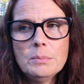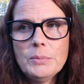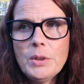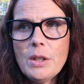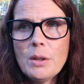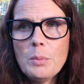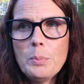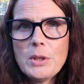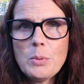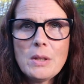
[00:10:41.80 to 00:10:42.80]
you know,
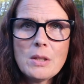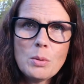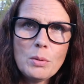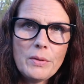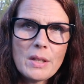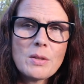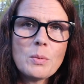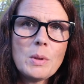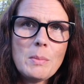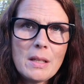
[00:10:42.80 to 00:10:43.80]
between the two of us,
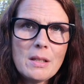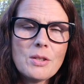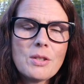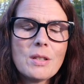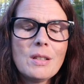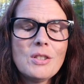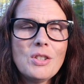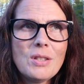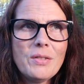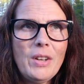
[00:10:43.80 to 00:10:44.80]
we managed
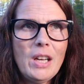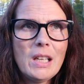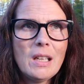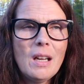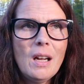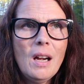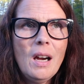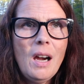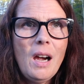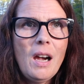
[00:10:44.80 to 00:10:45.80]
just fine.
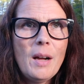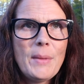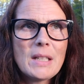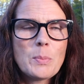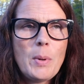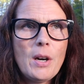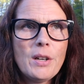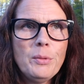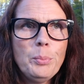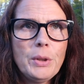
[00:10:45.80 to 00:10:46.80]
That's part
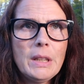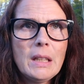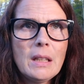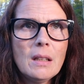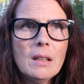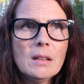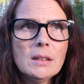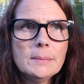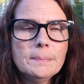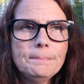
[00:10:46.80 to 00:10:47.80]
of breeding.
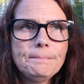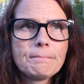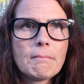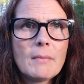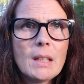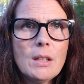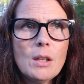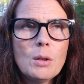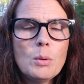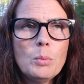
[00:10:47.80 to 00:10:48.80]
You
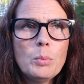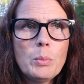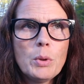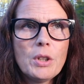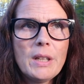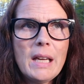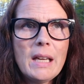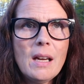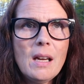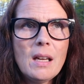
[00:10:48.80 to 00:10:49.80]
know, we were going to
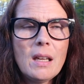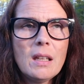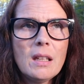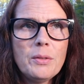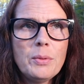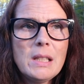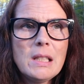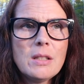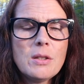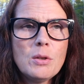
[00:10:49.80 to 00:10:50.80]
AI if we
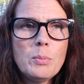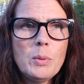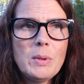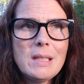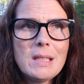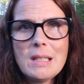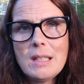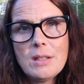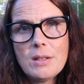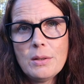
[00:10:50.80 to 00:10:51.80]
needed to, but we didn't
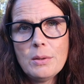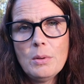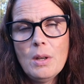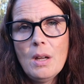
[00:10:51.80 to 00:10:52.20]
need to